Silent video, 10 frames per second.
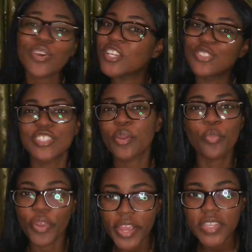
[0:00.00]
to take
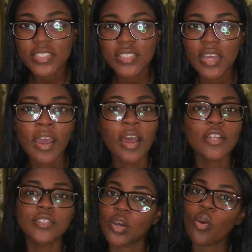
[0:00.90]
breaks.
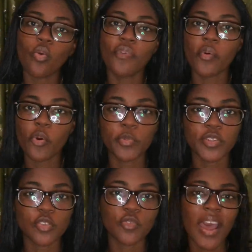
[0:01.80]
Don't overwhelm
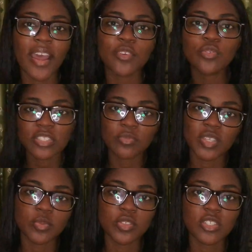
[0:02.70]
yourself. I know
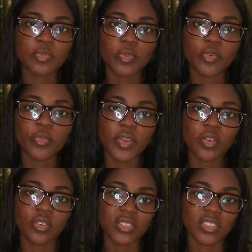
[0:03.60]
sometimes you see people being
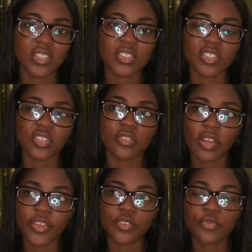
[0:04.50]
consistent
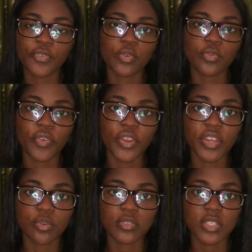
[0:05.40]
and you feel very
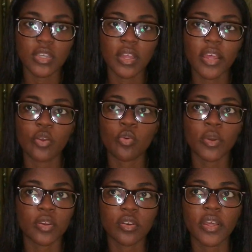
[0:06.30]
guilty. You're like, oh
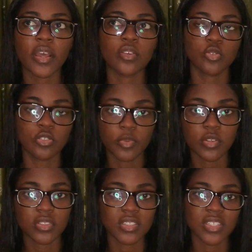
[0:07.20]
my god, like, I also want to be
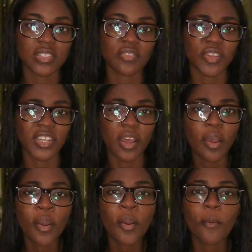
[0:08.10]
consistent, stuff like that.
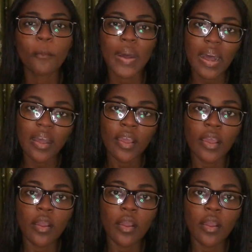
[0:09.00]
But